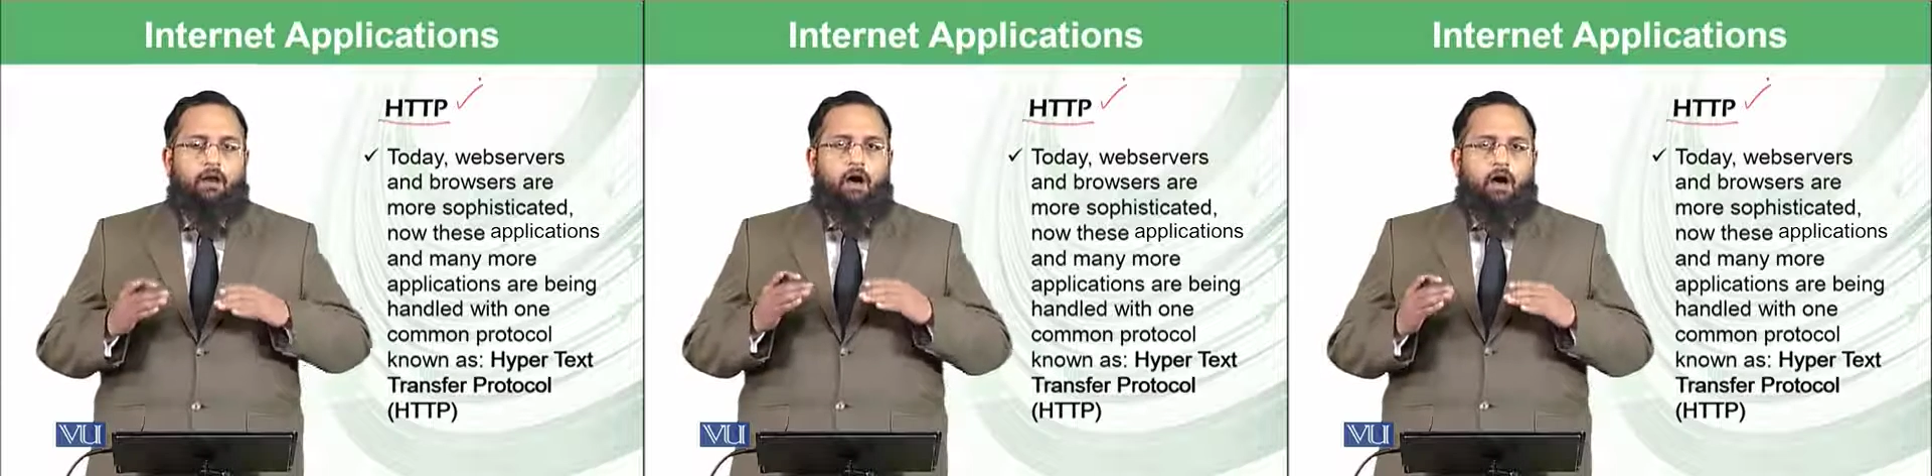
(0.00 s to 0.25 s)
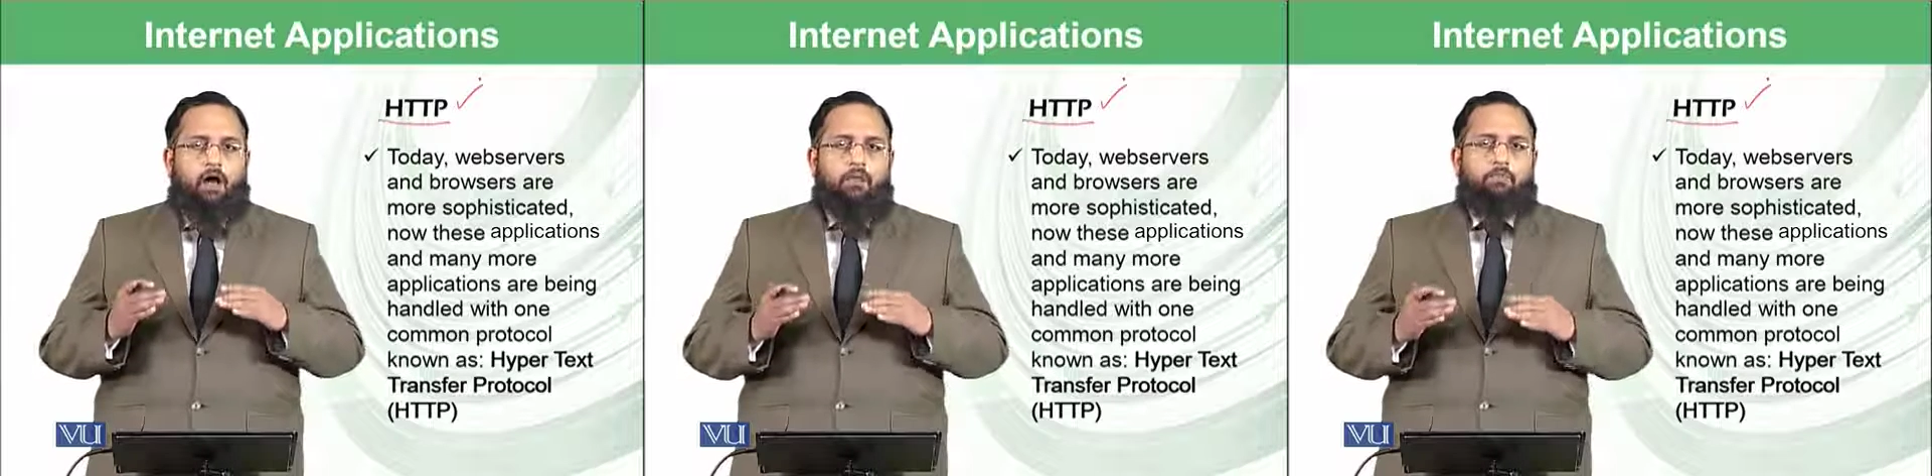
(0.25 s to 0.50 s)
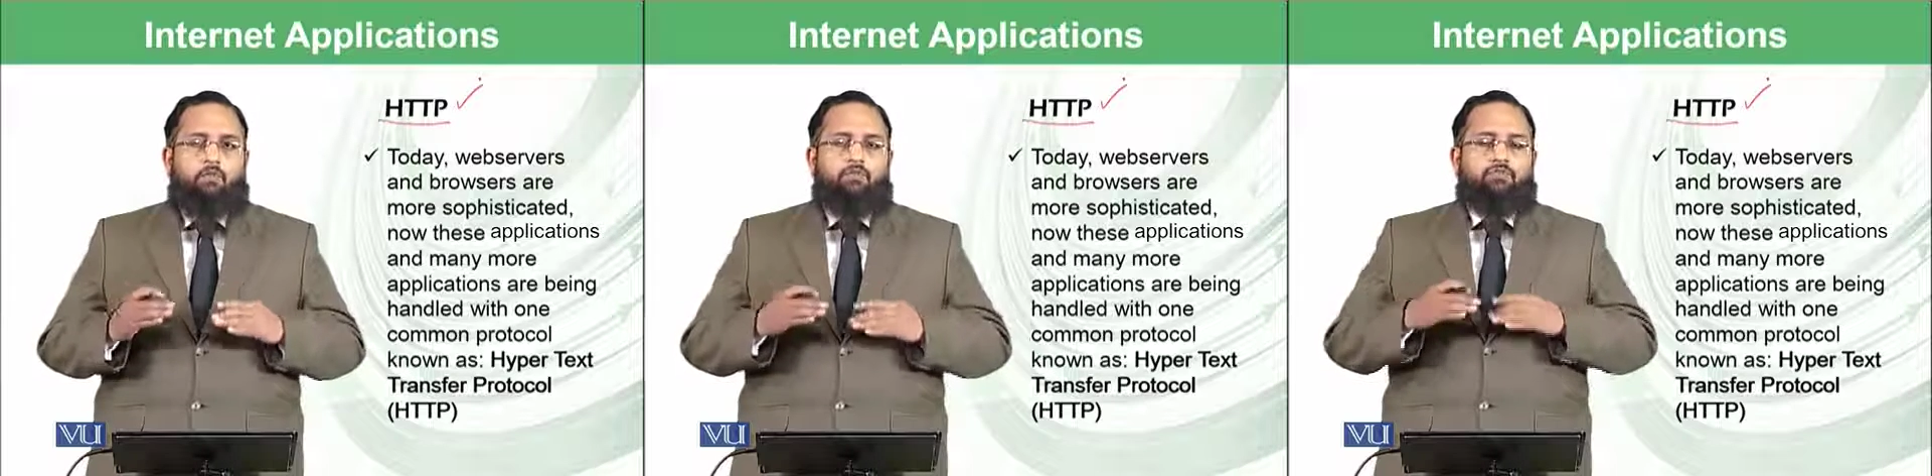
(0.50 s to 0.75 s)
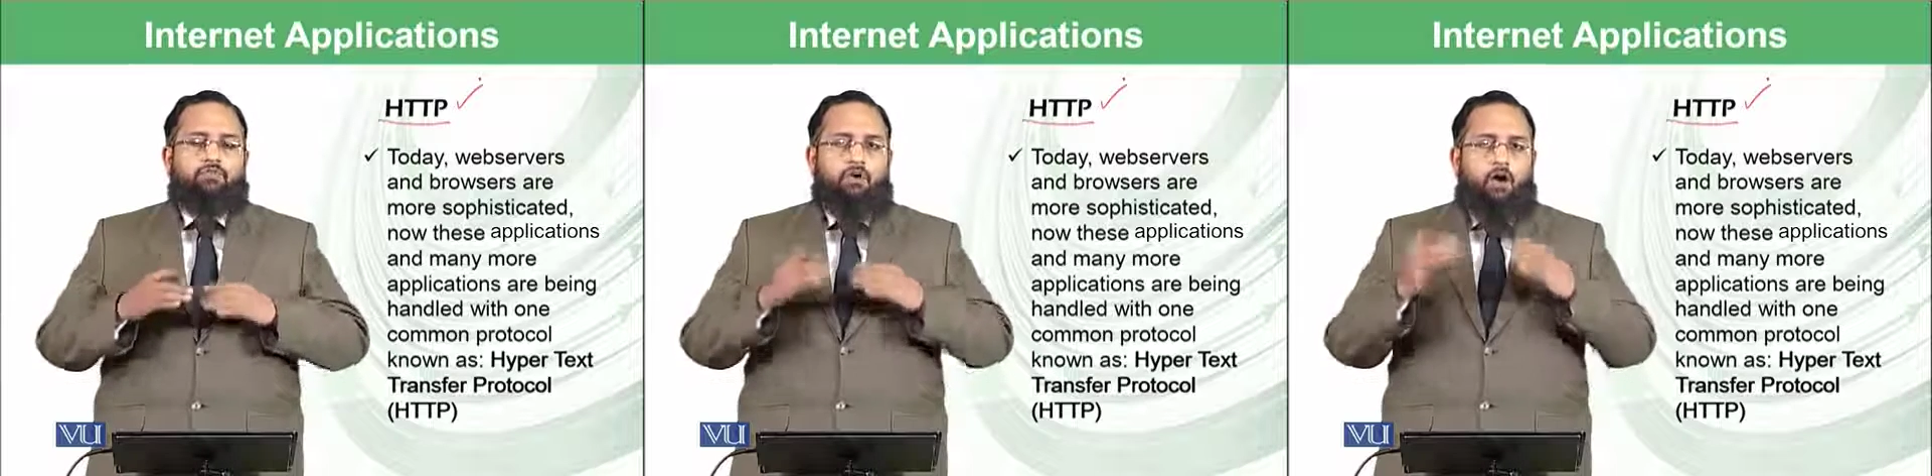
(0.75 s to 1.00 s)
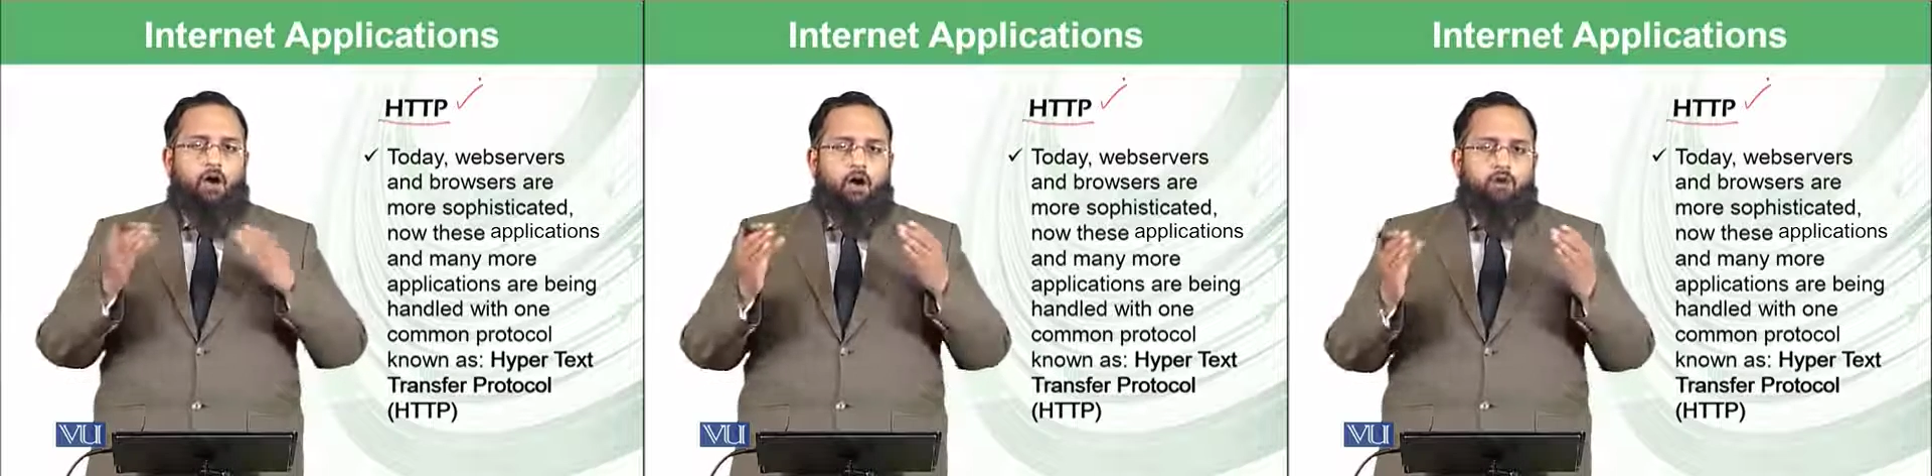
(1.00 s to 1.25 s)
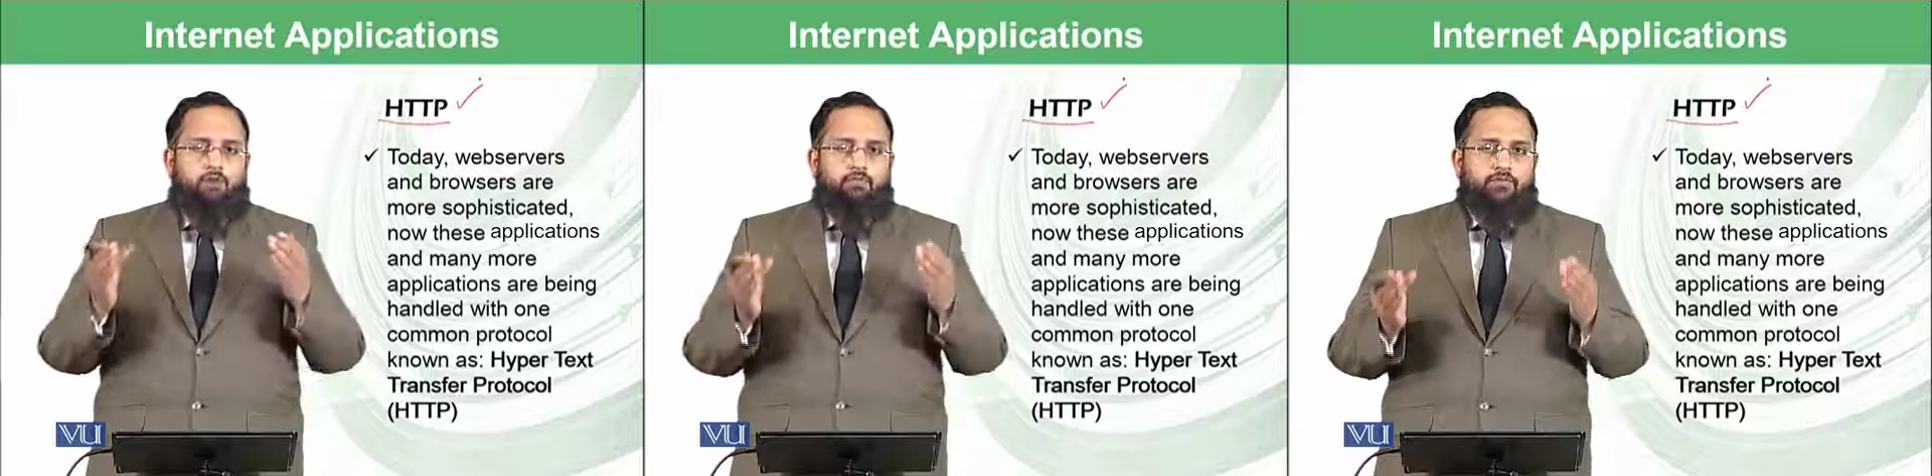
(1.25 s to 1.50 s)
almost
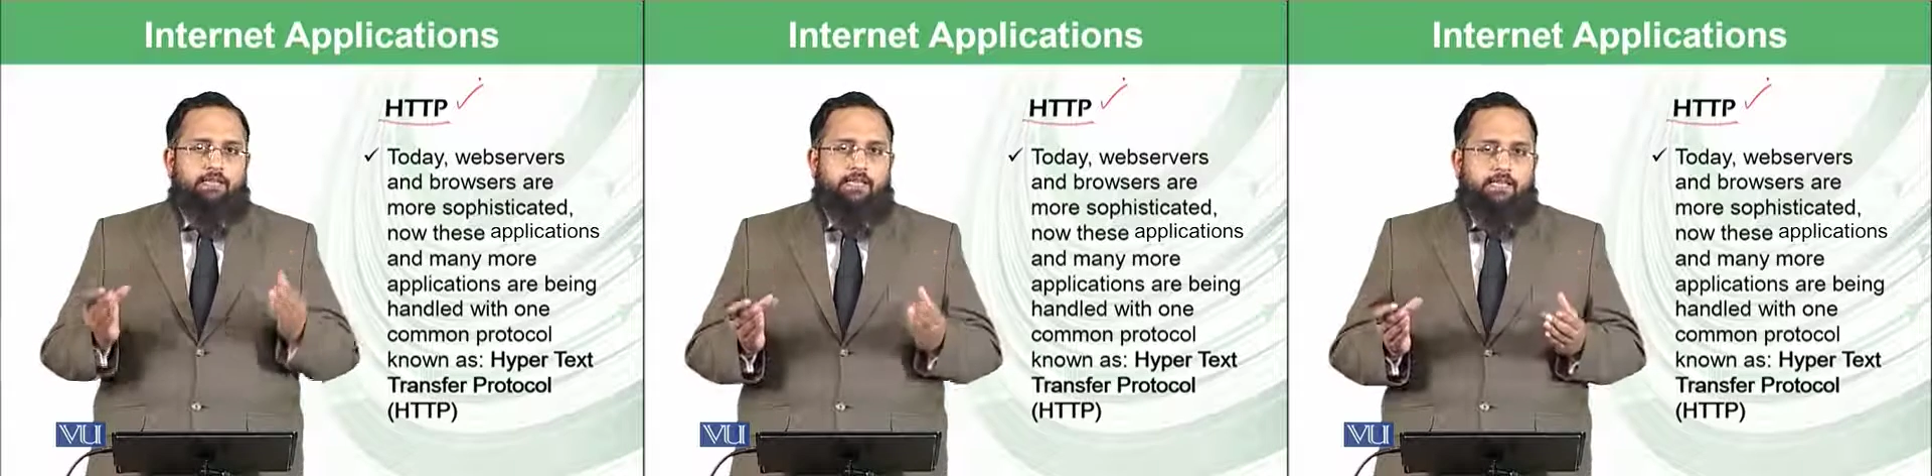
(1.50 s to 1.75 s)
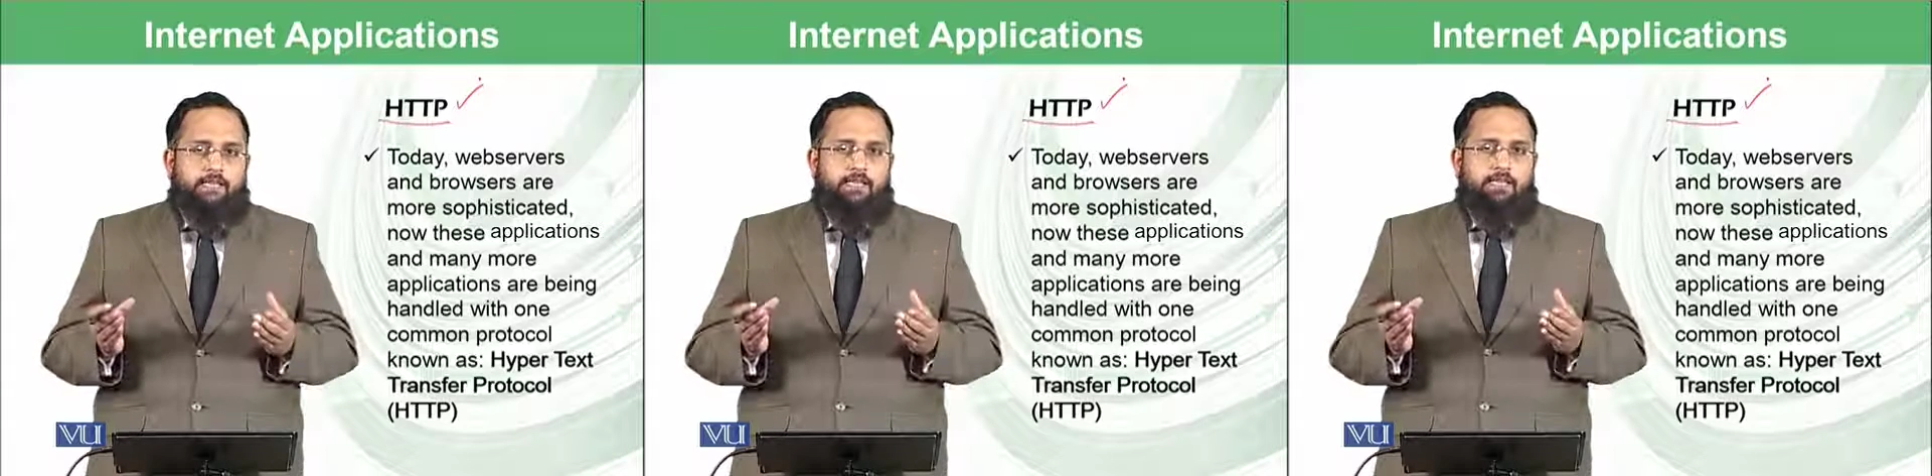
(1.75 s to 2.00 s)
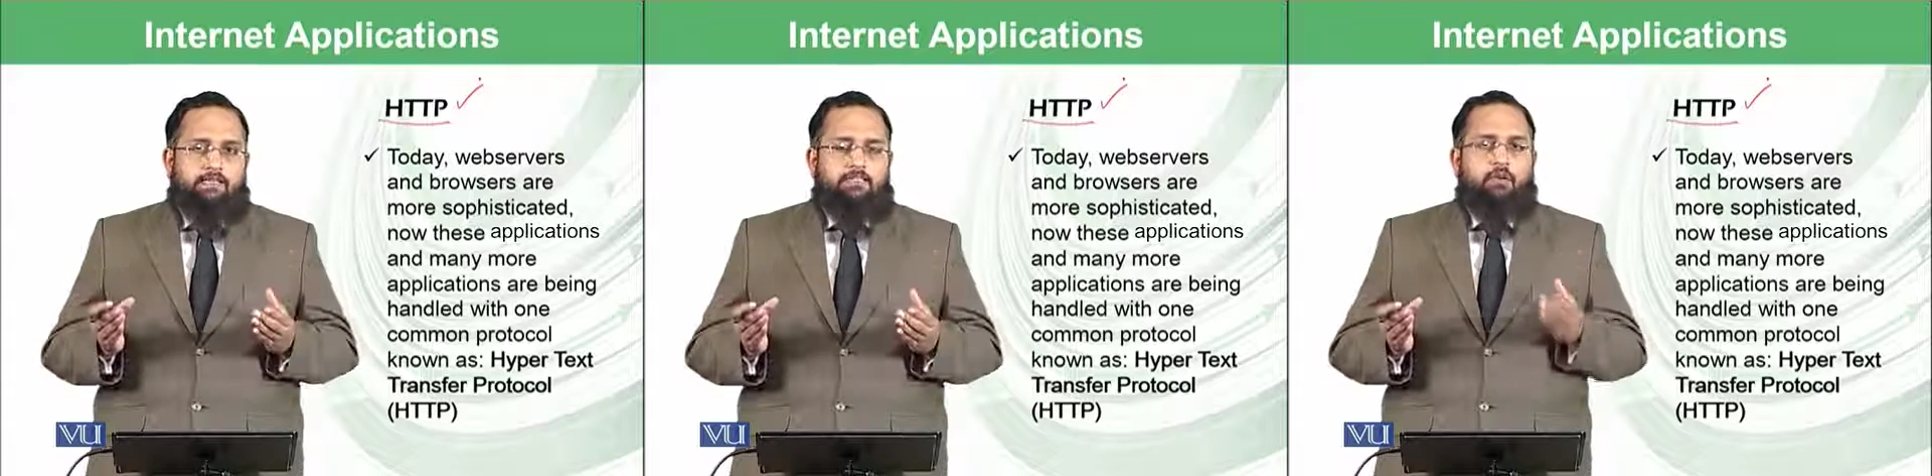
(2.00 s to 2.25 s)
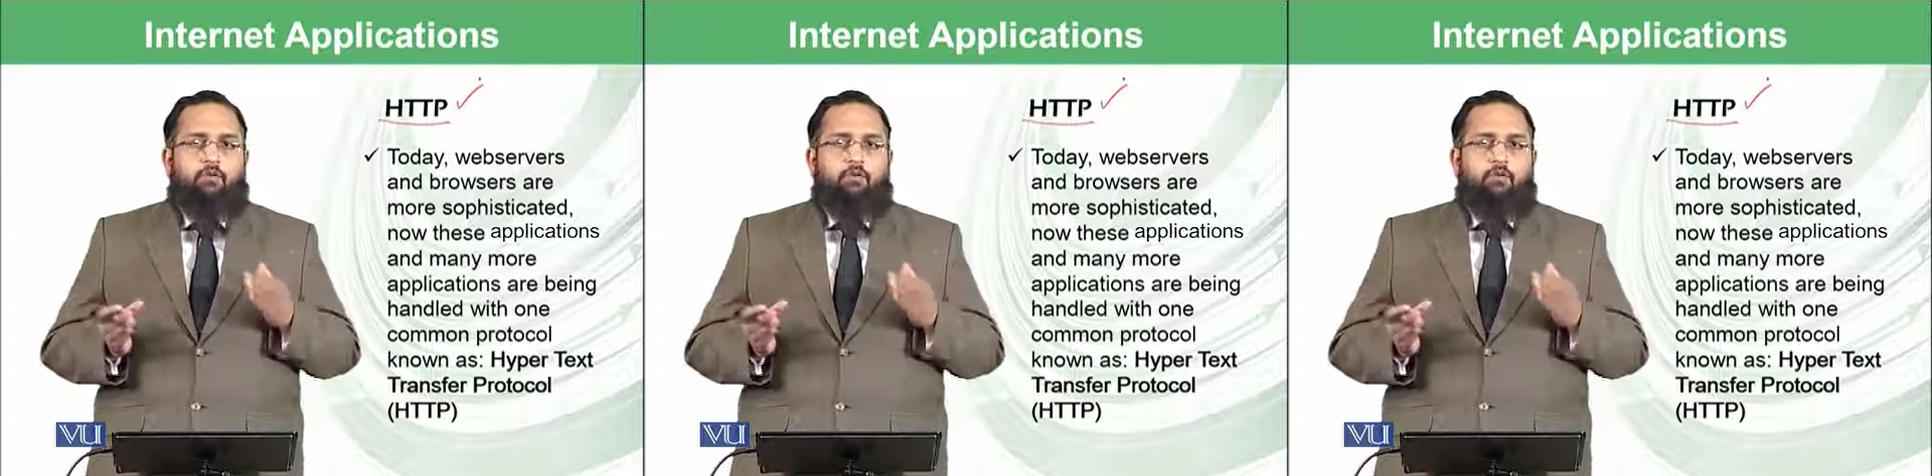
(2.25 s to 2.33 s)
all of the needs,